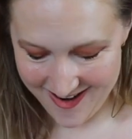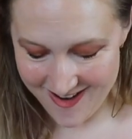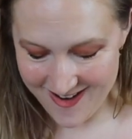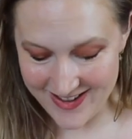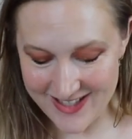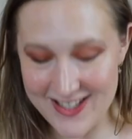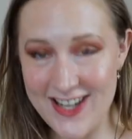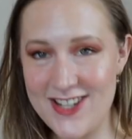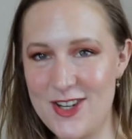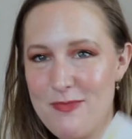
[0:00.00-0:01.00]
Oh, and the
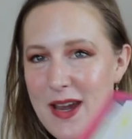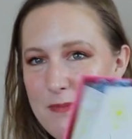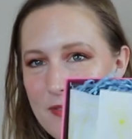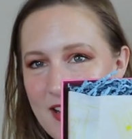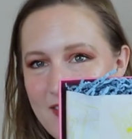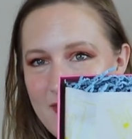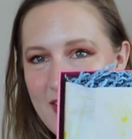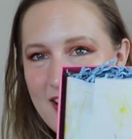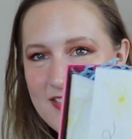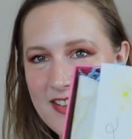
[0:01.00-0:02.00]
tissue paper even
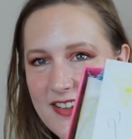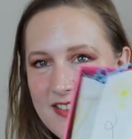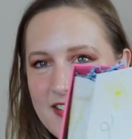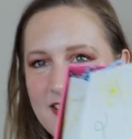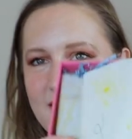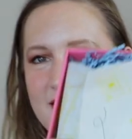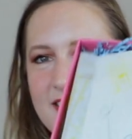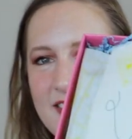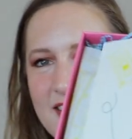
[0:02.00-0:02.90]
matches.